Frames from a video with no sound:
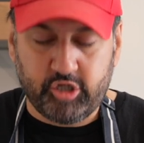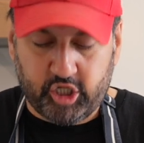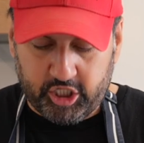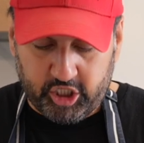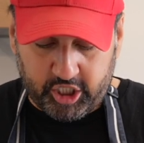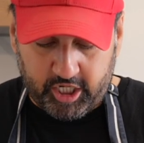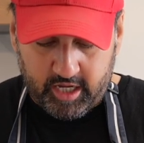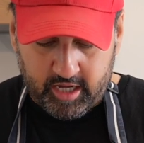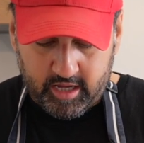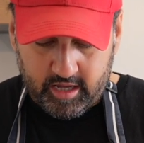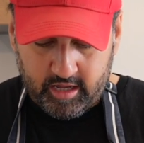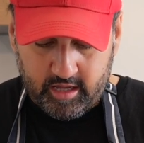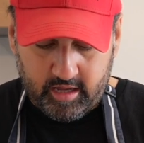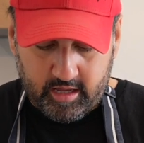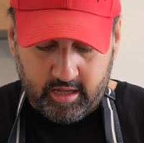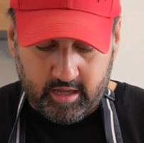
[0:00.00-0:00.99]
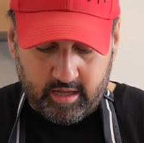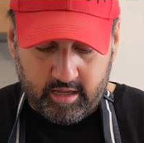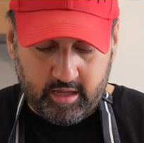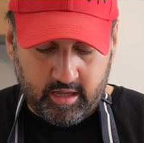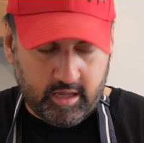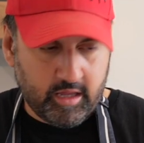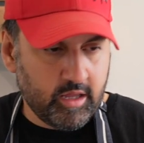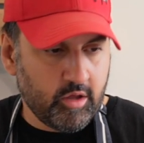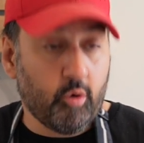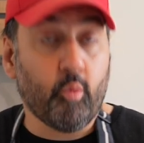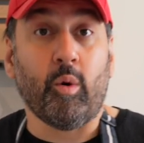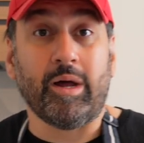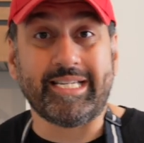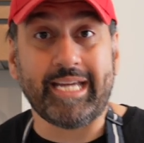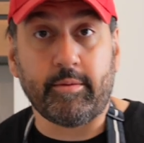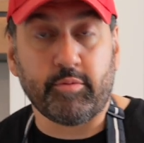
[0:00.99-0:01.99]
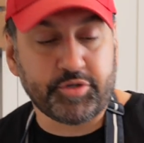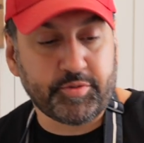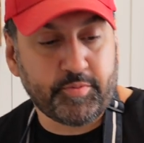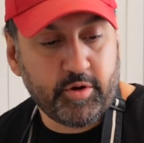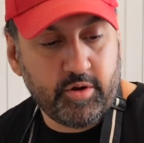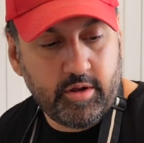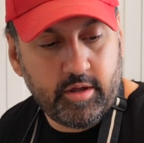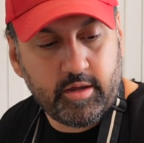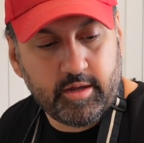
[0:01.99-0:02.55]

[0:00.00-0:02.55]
ginger, 1 tablespoon.